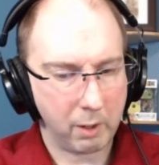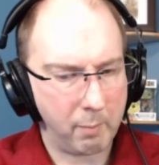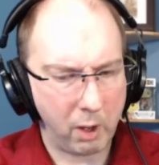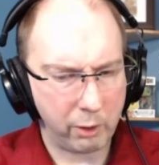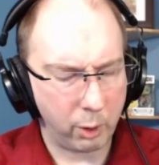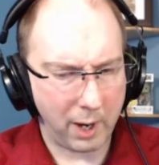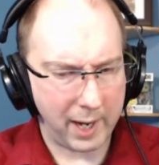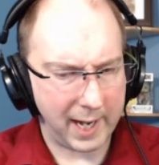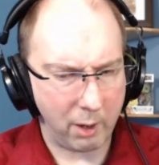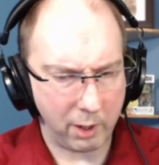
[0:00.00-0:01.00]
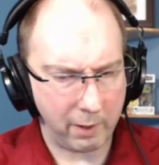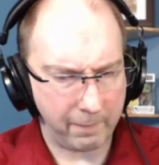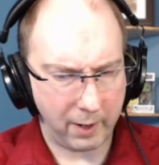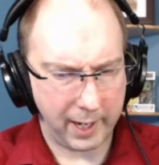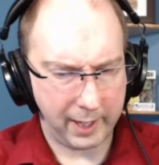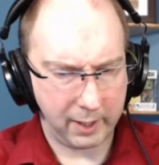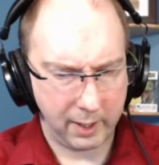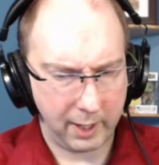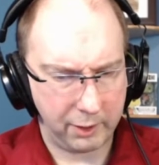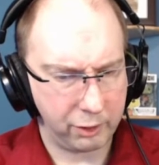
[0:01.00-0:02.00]
Mother cried out in a fright,
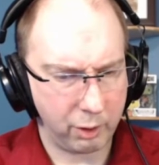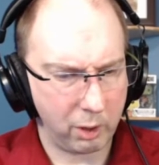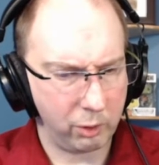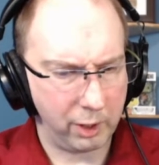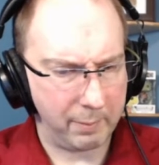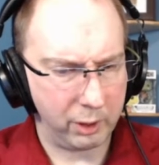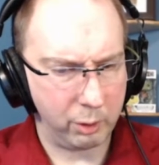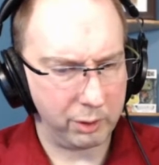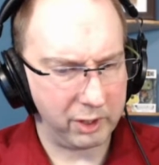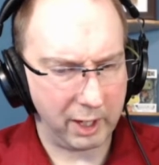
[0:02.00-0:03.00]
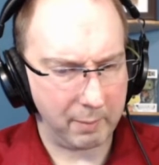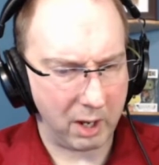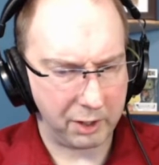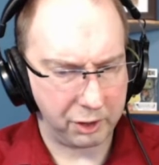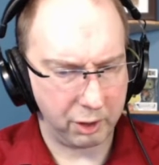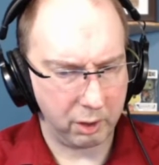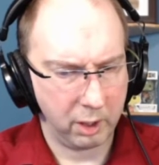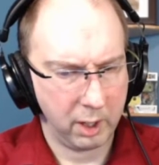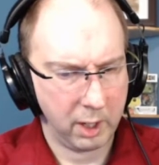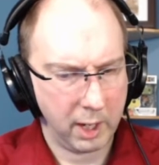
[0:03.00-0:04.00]
and struggled up into a sitting posture,
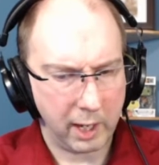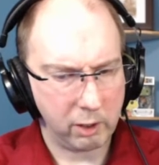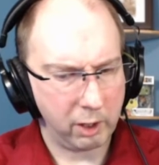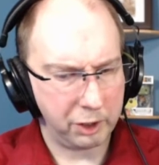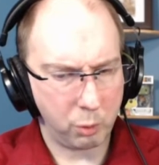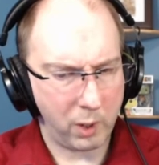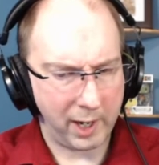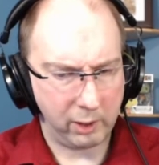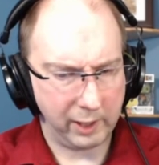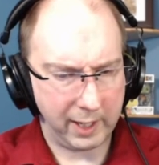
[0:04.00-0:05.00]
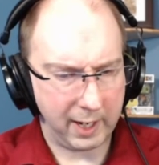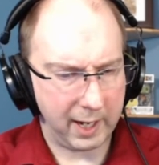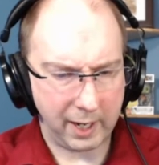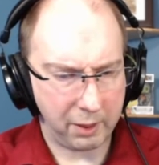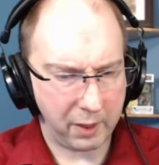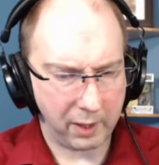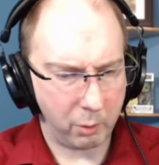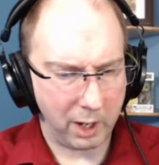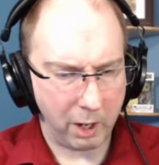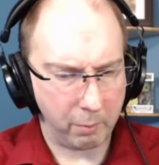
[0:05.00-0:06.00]
and clutched wildly at anything that
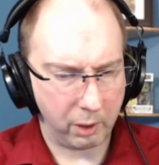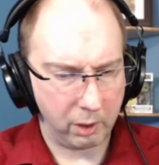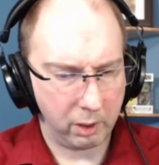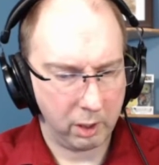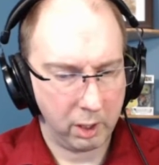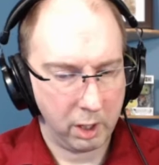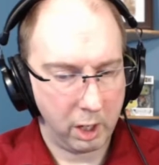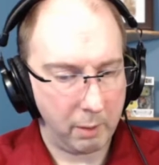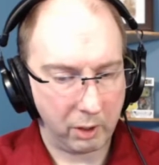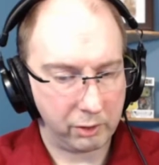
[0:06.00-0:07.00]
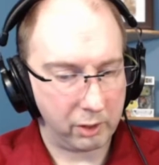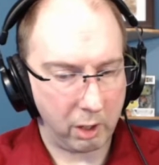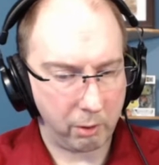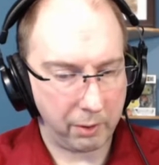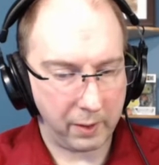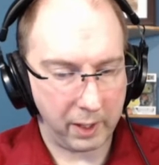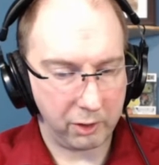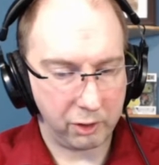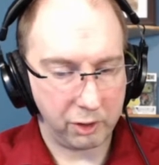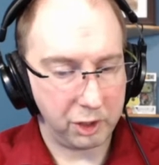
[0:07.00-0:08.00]
would help her. Amongst other
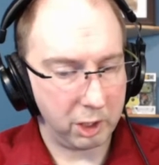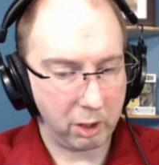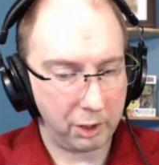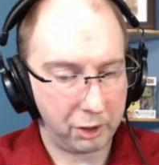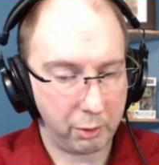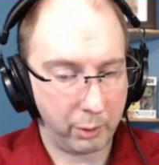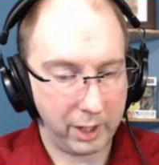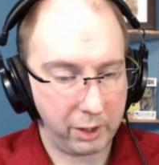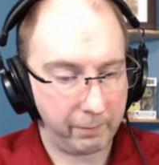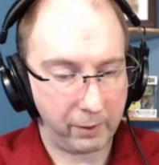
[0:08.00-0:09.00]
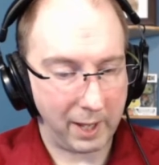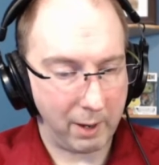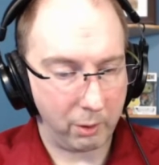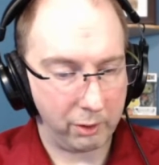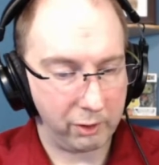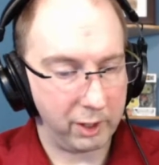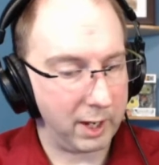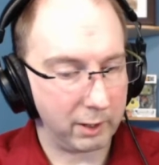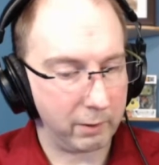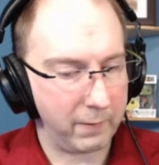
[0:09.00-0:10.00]
things, she clutched the wreath of flowers that
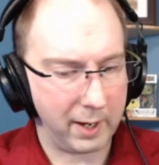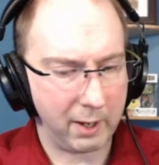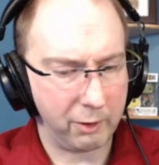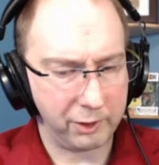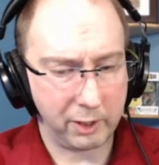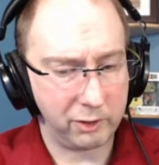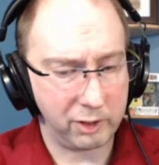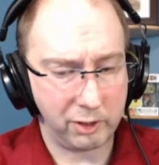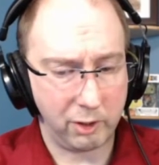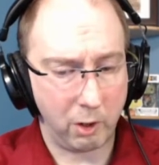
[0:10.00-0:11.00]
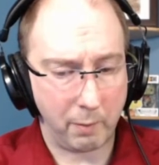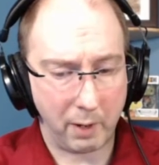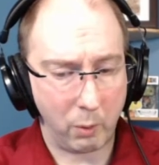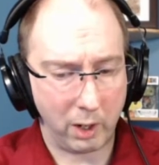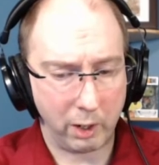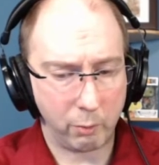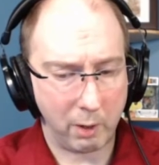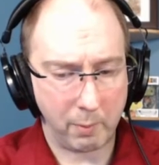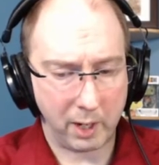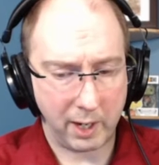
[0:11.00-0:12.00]
Dr. Van Helsing insisted on my wearing
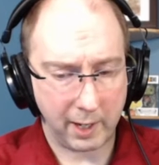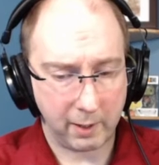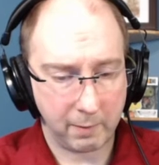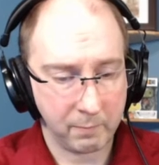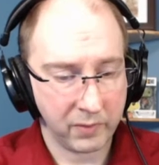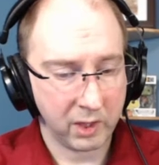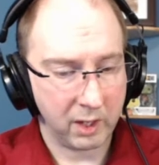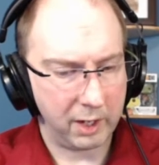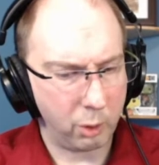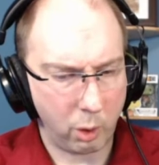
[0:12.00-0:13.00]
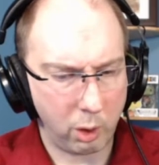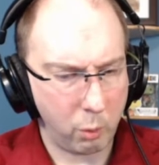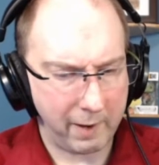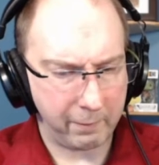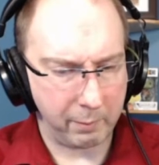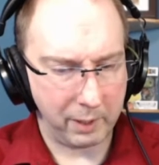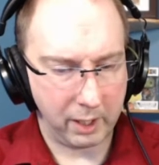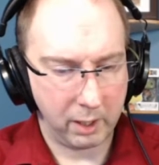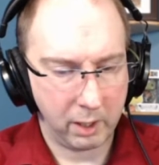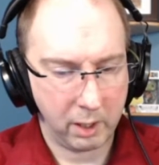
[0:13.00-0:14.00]
round my neck, and tore it away from me.